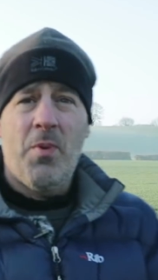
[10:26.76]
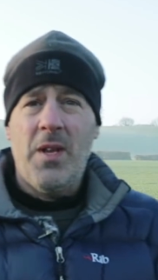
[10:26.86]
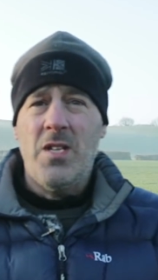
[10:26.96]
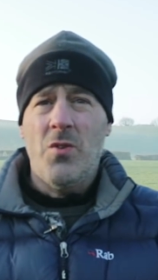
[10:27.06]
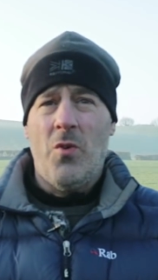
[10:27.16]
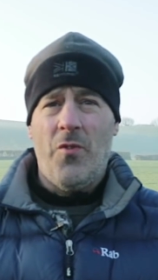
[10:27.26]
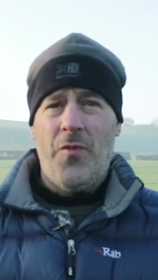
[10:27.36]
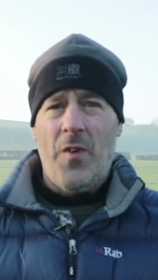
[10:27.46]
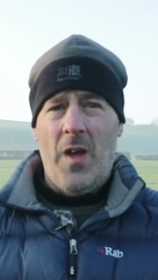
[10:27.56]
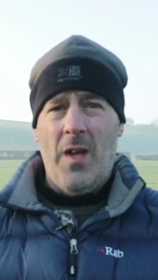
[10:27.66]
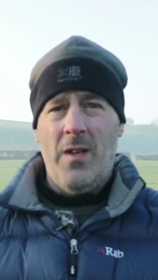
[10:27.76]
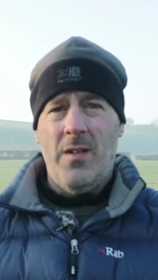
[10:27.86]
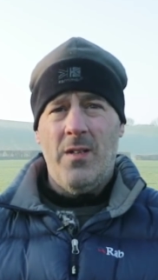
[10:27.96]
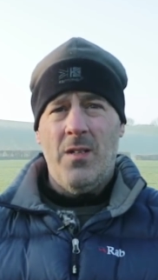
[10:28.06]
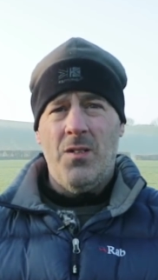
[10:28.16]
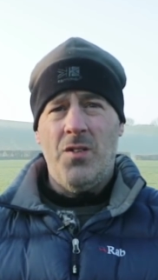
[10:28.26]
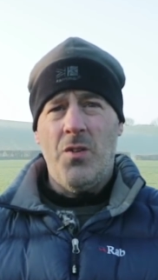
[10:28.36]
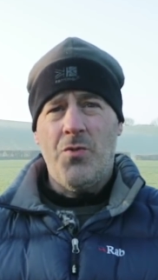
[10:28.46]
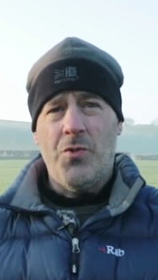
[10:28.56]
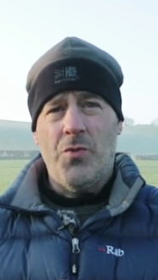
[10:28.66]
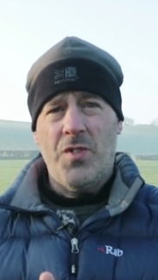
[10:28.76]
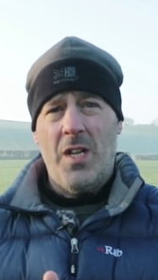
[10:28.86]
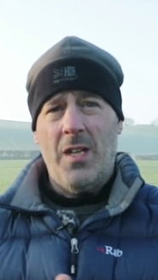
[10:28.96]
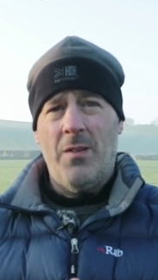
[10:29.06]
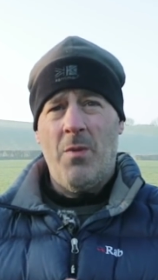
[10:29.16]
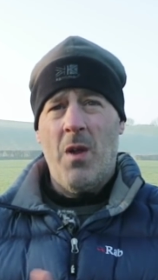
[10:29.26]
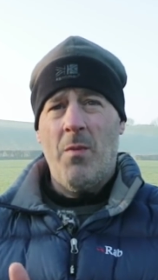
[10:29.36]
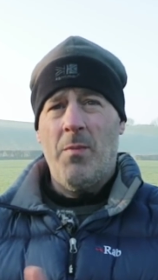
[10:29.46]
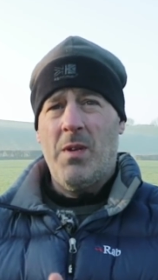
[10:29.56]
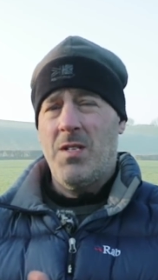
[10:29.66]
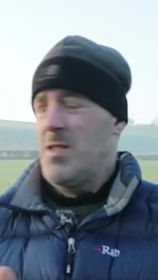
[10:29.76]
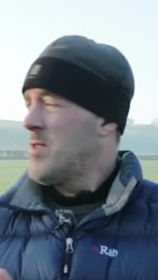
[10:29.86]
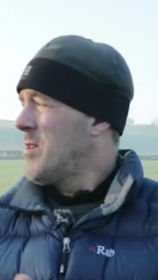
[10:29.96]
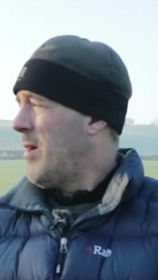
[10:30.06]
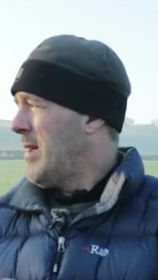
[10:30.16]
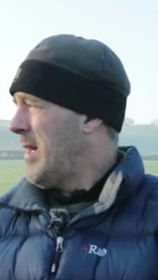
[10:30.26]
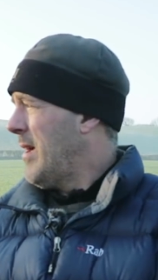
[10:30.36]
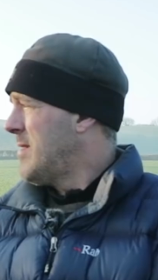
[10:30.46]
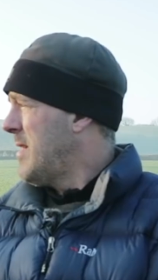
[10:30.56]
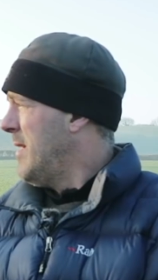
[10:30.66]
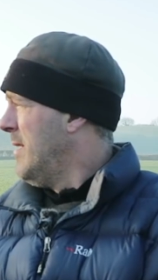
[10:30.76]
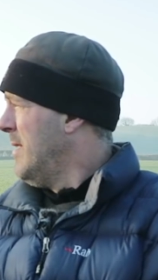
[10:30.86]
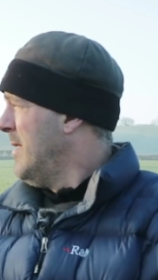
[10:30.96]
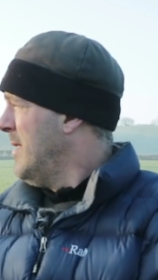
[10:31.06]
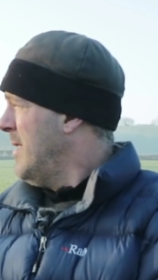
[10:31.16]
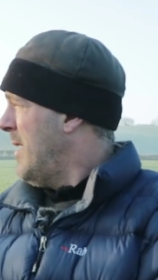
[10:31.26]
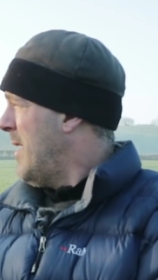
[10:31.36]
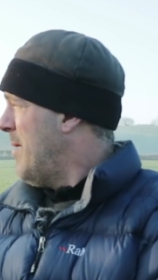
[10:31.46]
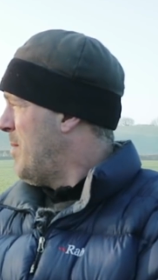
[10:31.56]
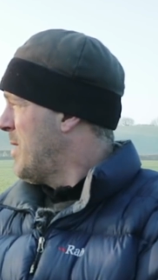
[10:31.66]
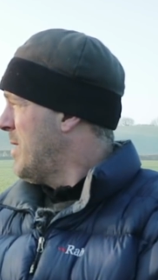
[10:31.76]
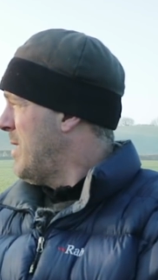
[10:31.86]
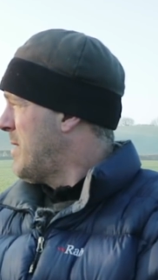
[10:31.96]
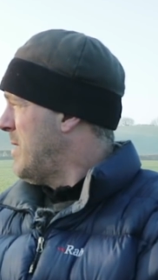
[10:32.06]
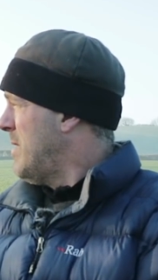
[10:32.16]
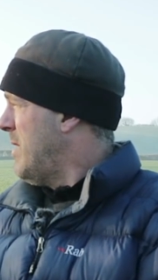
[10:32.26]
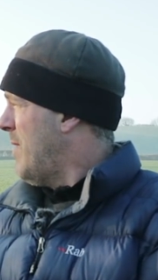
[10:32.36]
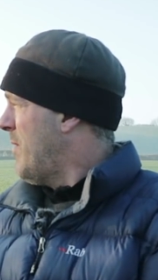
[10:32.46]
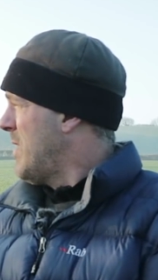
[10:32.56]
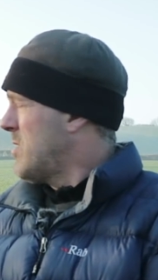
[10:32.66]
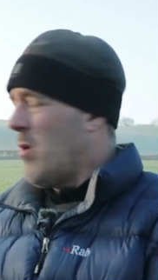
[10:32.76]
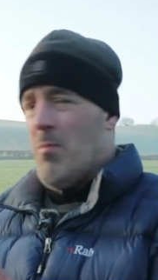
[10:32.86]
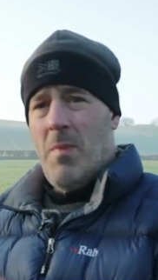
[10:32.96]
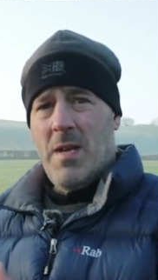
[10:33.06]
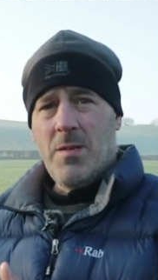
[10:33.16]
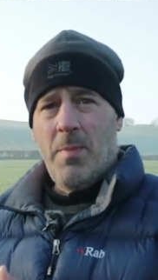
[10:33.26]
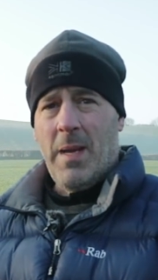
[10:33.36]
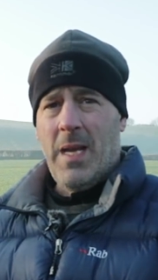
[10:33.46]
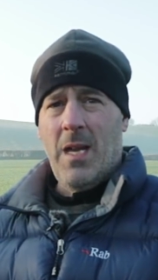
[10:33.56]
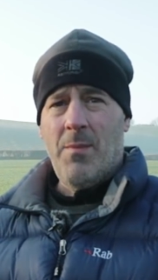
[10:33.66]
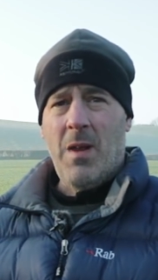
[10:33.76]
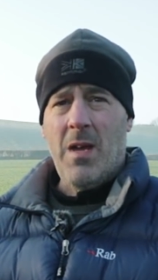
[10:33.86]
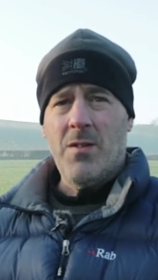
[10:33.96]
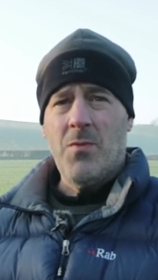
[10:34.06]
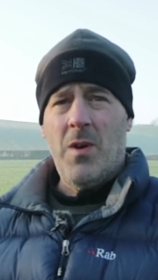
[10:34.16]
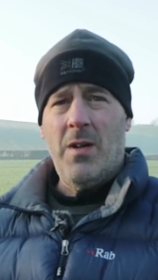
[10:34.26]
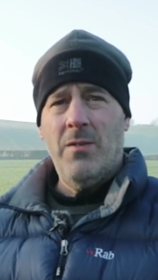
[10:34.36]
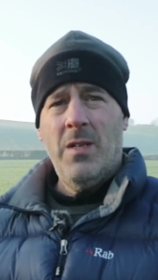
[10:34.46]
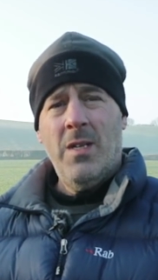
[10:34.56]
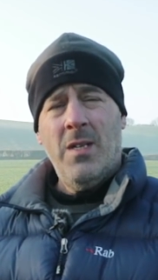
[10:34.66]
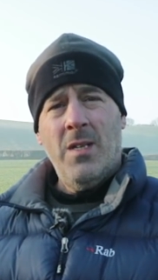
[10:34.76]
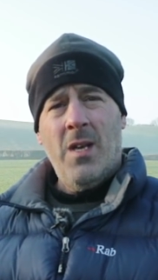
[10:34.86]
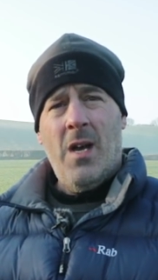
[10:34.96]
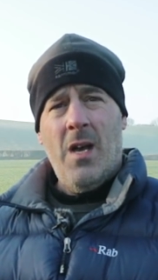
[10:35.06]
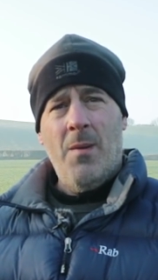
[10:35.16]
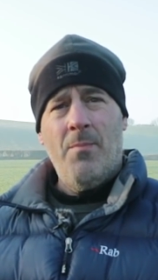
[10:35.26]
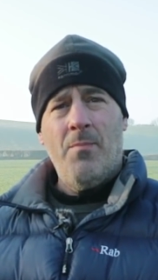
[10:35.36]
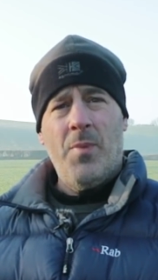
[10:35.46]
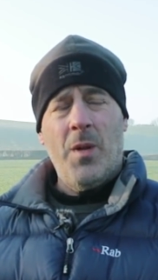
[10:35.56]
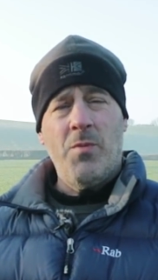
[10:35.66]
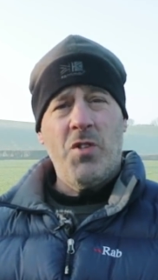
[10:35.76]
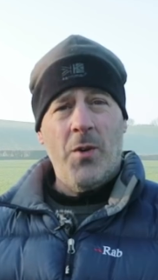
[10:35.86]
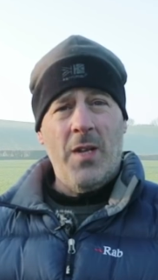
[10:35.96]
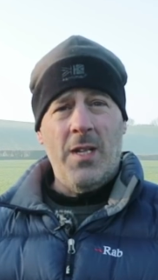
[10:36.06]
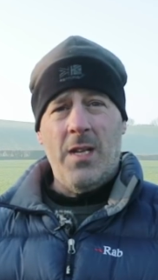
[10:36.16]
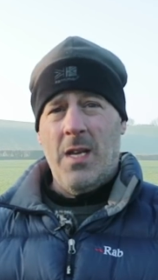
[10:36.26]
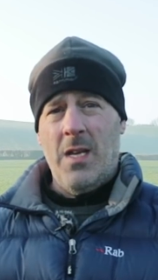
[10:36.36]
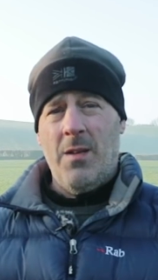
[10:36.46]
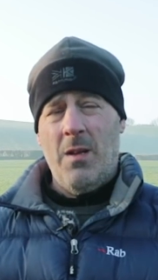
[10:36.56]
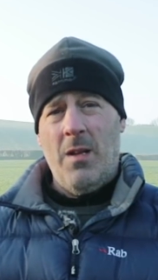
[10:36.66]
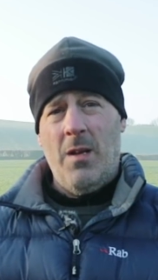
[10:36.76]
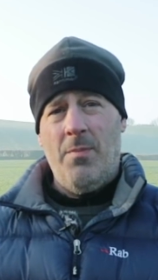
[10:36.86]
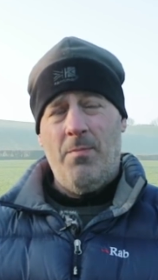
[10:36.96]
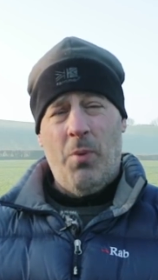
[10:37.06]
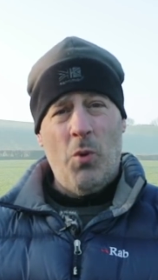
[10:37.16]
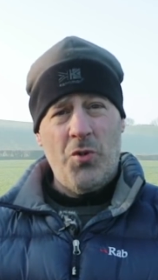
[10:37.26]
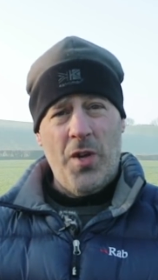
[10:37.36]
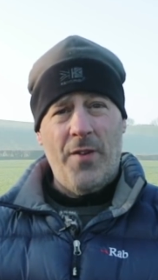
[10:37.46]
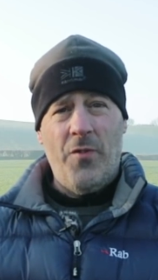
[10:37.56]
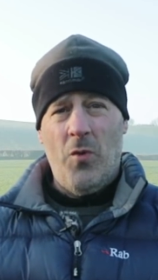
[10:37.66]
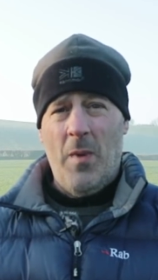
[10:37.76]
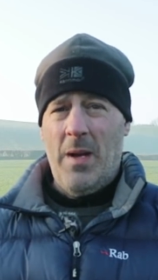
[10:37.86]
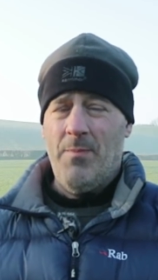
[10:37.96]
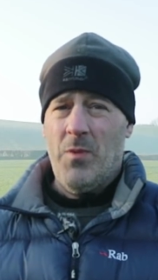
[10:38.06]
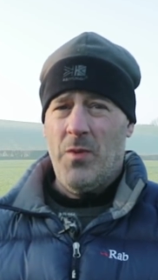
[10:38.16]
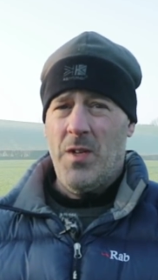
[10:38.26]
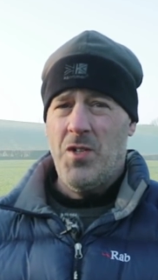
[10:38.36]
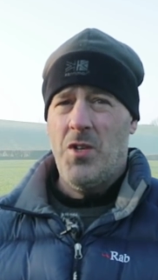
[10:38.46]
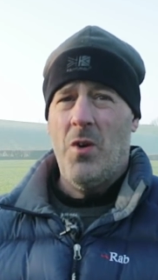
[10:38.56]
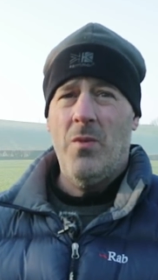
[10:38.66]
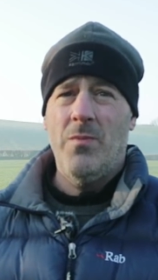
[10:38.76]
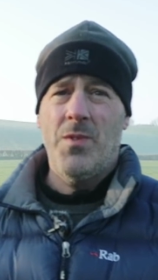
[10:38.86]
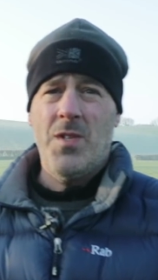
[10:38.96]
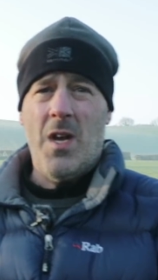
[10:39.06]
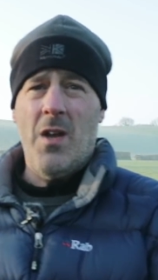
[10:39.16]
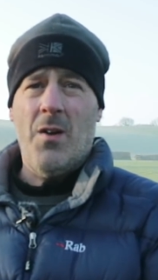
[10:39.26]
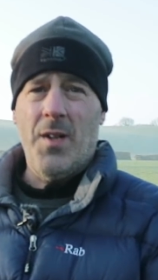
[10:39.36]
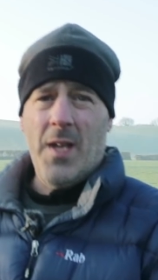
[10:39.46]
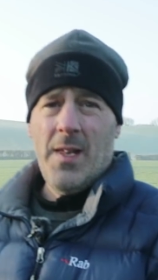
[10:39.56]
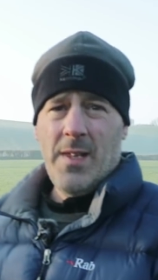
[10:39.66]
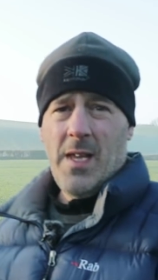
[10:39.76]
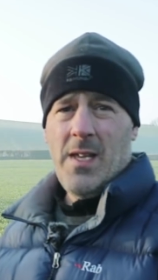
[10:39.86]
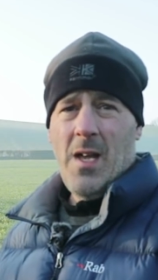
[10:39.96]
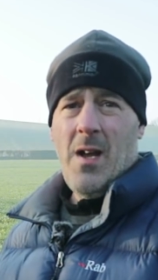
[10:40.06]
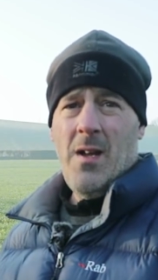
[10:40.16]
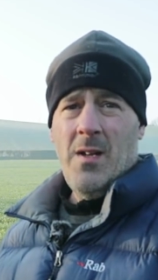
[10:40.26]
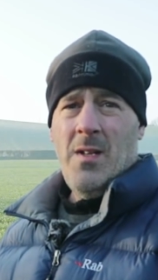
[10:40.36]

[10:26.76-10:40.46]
pretty sort of neutral still at the moment because of the side lighting. But lovely sort of mist picking up now as well. But I'm shooting in a portrait format on this shot, so I'm going to get the